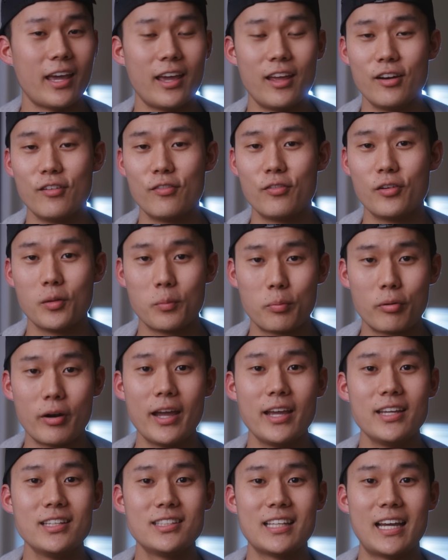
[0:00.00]
And for the
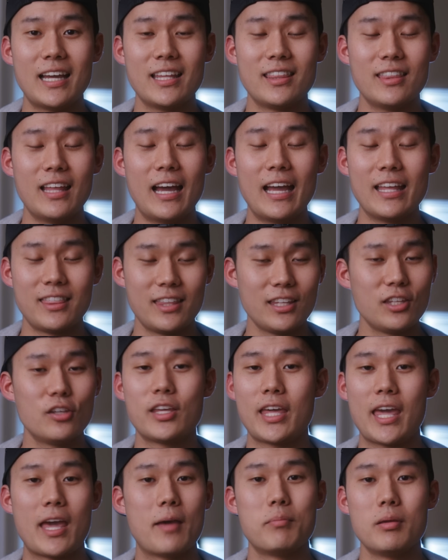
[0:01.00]
price, I think you
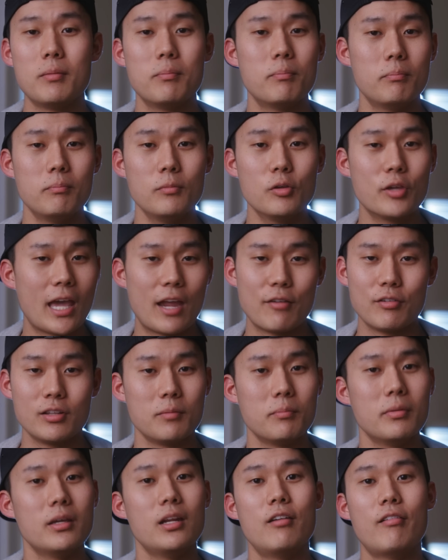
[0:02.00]
can't
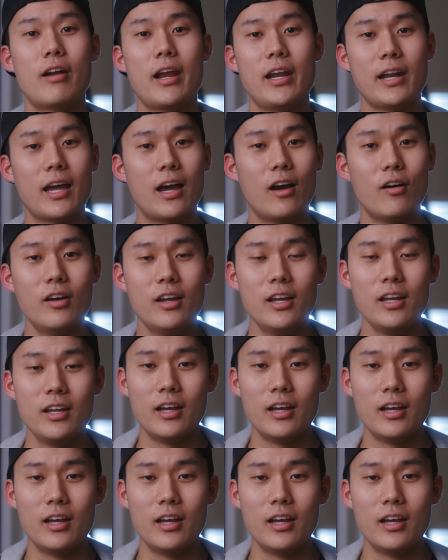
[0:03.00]
really beat it right now.